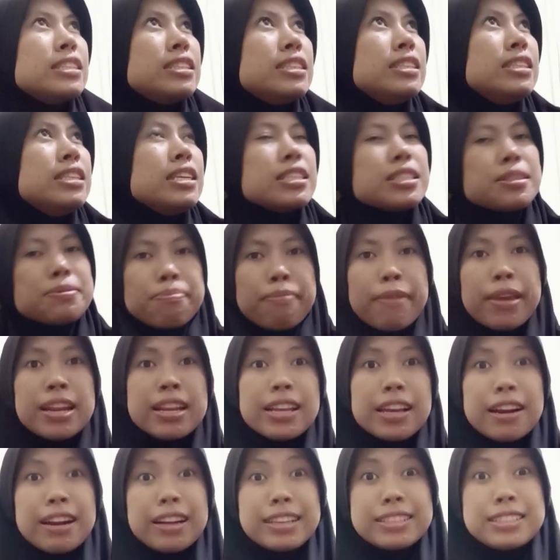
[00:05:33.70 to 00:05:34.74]
this main
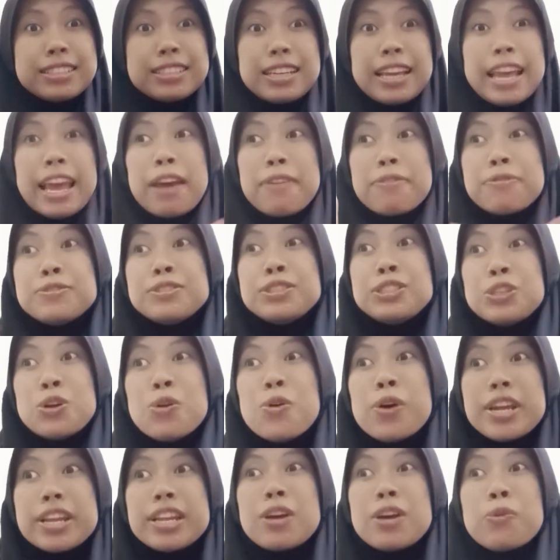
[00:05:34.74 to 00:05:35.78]
character have
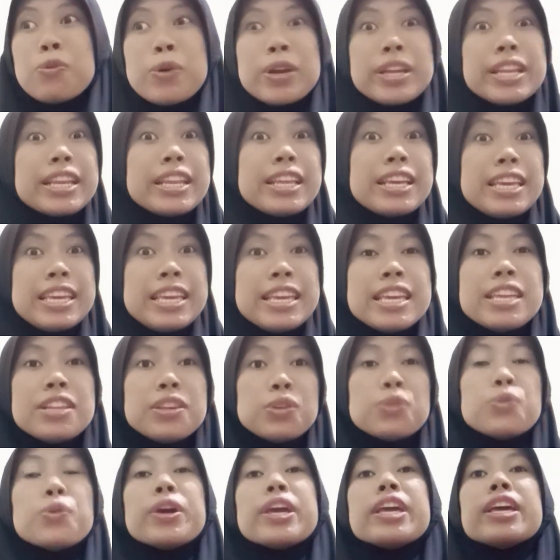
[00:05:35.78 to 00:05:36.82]
no idea what he
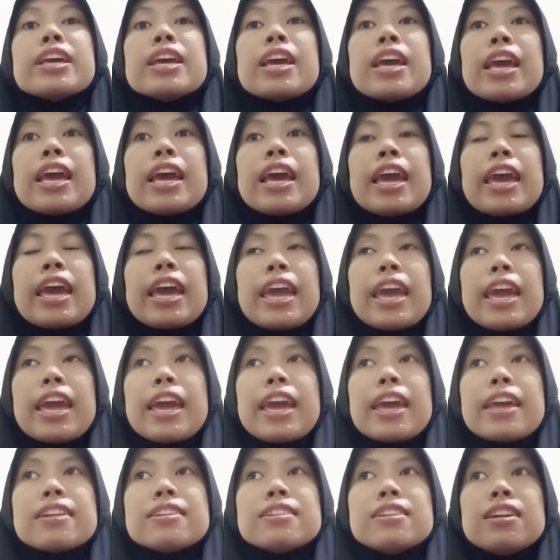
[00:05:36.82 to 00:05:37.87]
doing,
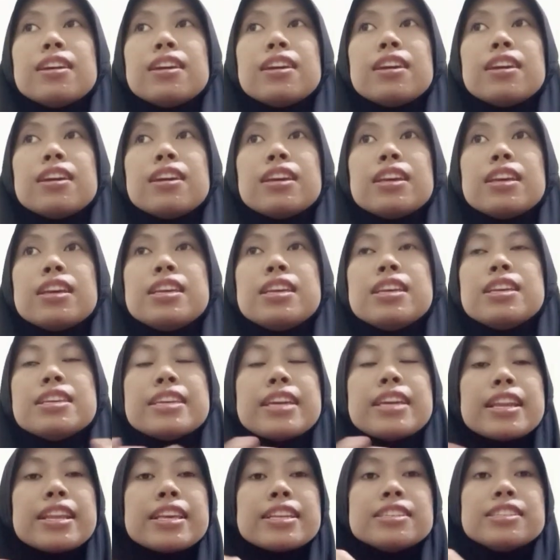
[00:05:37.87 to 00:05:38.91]
and he
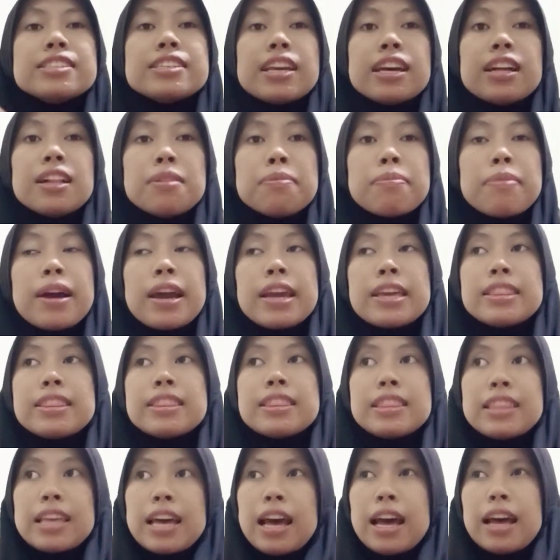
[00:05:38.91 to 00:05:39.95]
getting jailed by
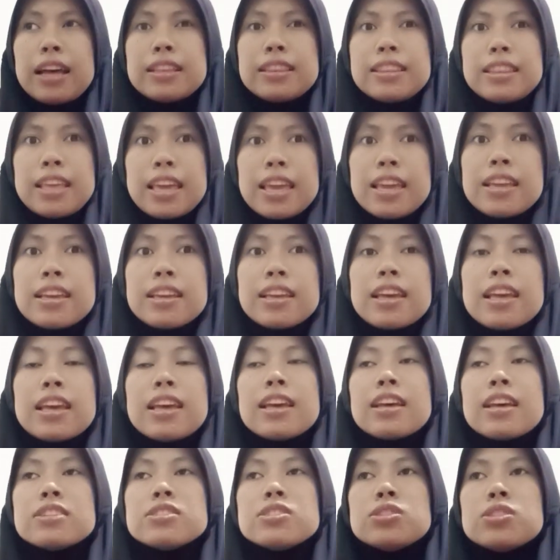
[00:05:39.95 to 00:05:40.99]
that thing.
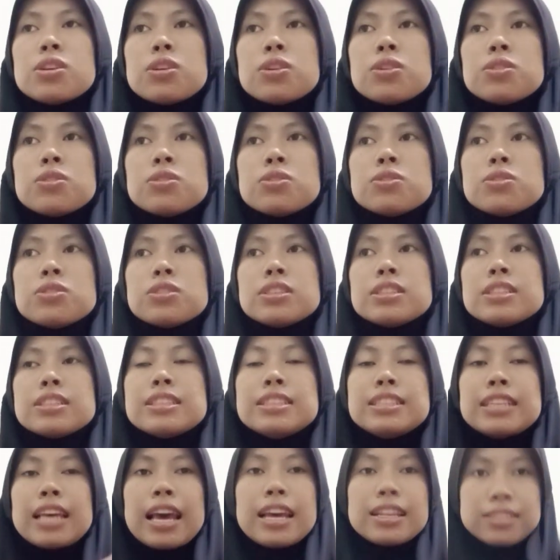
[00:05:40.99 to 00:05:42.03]
So
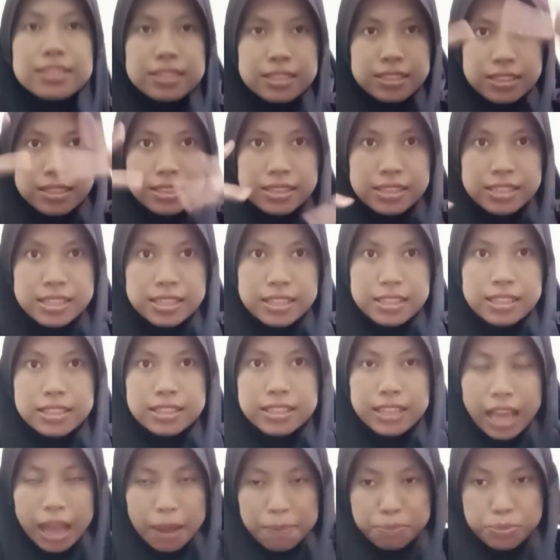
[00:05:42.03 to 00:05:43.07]
that's
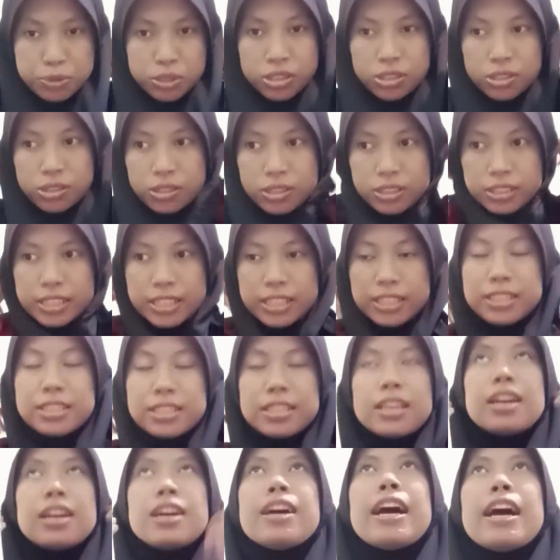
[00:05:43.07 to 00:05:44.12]
the absurdist
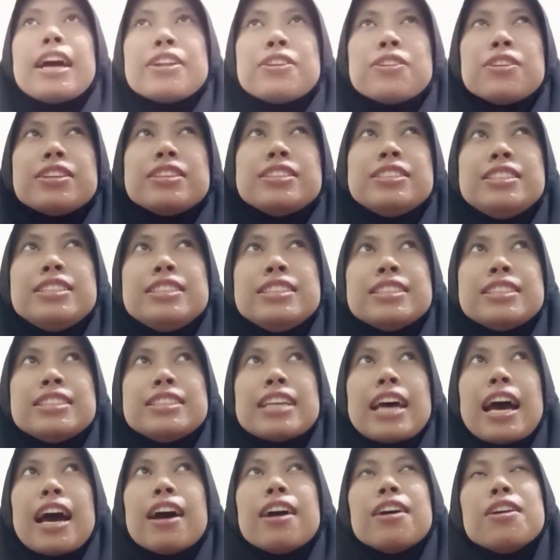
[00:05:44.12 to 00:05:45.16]
ideologies
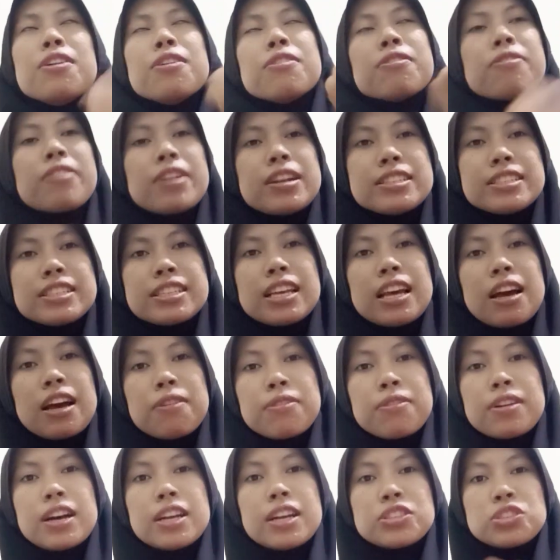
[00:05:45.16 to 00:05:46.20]
that Franz
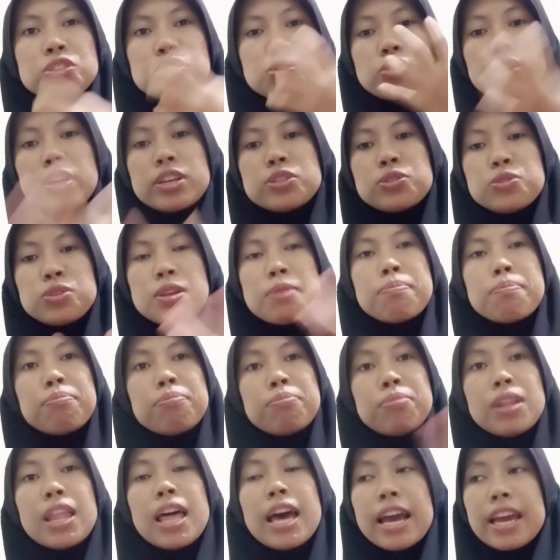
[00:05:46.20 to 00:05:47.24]
Kafka tried to
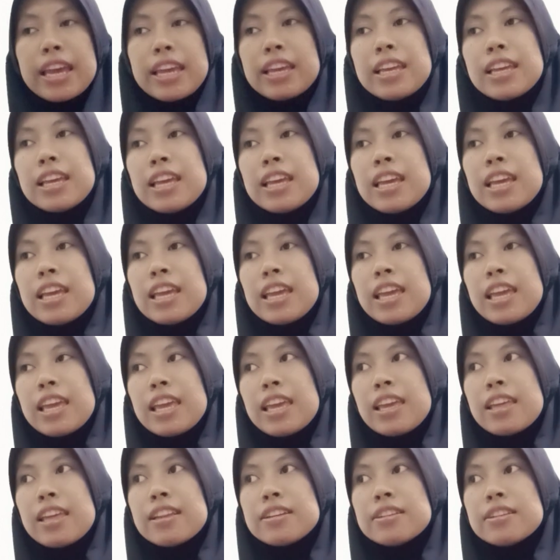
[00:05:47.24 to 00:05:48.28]
imply
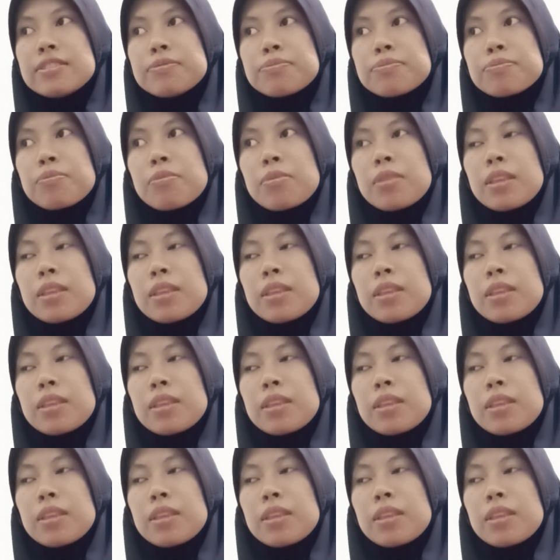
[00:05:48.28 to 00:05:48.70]
in